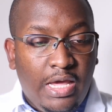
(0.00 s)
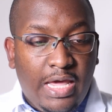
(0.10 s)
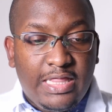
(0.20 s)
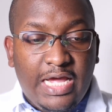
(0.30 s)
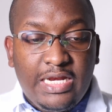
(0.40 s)

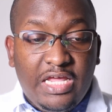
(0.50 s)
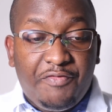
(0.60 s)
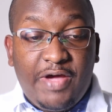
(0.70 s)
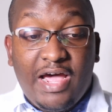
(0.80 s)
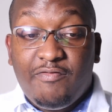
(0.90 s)
And then
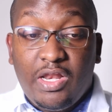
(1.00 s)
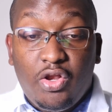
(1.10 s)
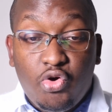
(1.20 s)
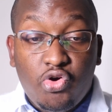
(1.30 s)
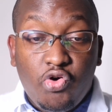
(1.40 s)
if I have a
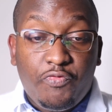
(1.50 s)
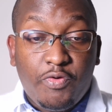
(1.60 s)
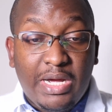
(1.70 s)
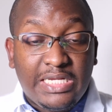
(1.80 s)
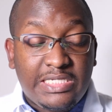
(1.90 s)
logo for
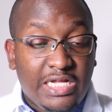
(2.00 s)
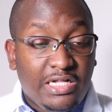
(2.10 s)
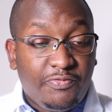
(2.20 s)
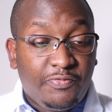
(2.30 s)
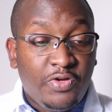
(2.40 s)

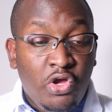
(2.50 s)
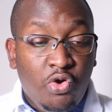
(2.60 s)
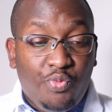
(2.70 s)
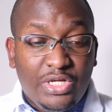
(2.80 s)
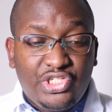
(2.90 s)
myself,
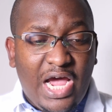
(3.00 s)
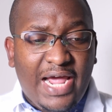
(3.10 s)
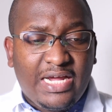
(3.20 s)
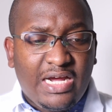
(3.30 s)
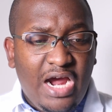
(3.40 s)
which
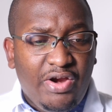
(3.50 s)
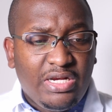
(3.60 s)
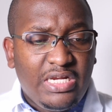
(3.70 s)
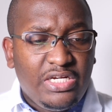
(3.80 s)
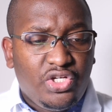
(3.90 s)
I
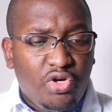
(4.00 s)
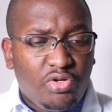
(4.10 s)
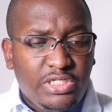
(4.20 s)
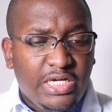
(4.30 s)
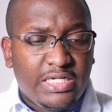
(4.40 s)
currently
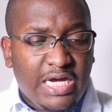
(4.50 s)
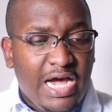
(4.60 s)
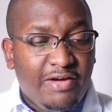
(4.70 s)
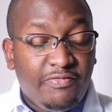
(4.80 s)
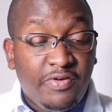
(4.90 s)
don't yet
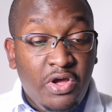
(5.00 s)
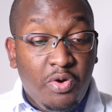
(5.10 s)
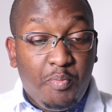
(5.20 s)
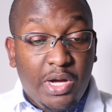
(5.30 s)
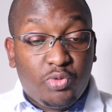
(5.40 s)
have
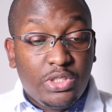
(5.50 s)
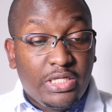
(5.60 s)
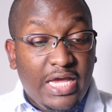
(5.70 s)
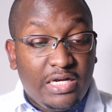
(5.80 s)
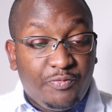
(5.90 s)
but will
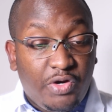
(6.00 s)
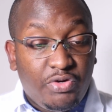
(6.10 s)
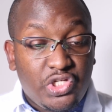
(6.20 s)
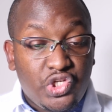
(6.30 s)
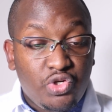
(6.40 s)
get
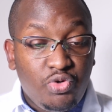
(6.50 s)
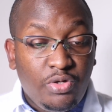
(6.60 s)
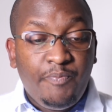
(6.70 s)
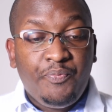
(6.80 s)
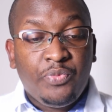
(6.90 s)
very
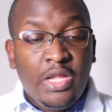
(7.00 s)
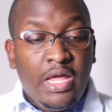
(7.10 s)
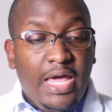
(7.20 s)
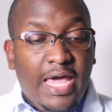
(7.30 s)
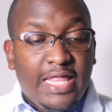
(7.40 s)
soon,
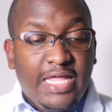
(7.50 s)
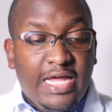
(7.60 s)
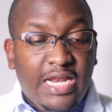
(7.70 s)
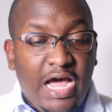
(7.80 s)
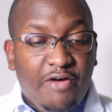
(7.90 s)
and
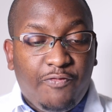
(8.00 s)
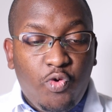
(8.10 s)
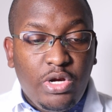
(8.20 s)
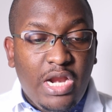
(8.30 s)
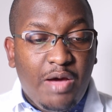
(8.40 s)
then a
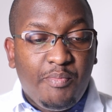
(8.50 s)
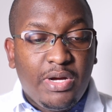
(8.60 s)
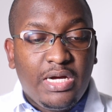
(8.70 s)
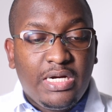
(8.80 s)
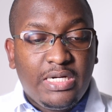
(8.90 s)
phone
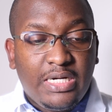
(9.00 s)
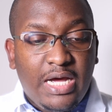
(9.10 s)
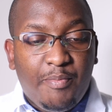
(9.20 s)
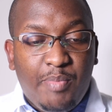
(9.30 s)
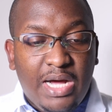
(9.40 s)
number,
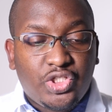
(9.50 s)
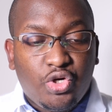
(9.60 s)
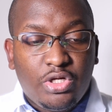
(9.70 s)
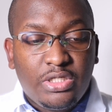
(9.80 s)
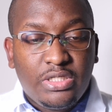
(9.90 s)
a
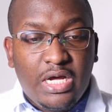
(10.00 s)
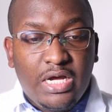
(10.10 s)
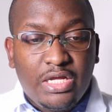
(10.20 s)
button,